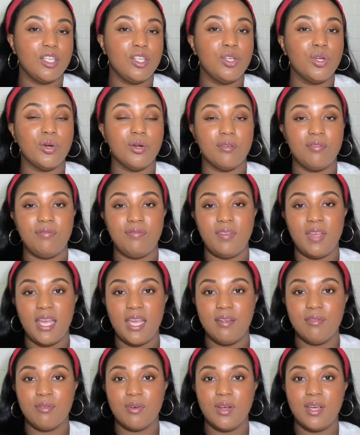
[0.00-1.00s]
your
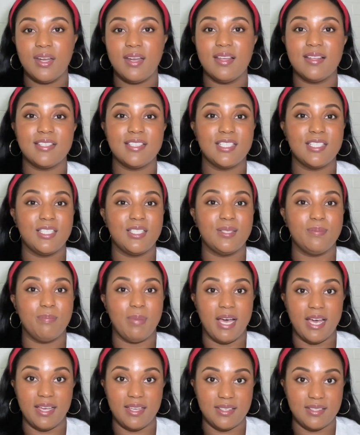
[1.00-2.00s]
favorite
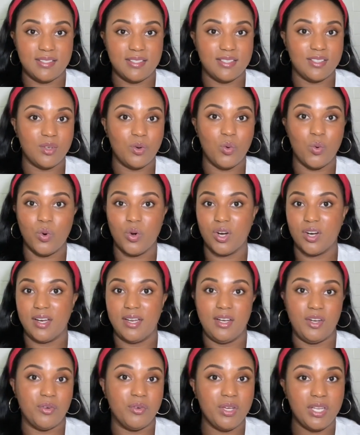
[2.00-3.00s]
spice or
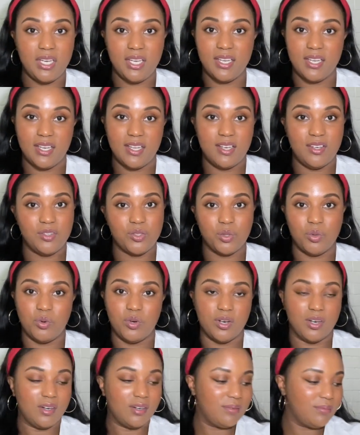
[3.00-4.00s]
ingredient
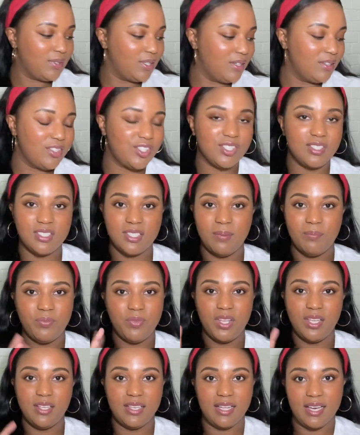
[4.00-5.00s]
or just
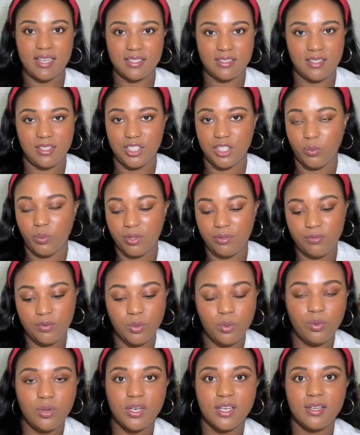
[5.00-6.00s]
something that has to deal with food.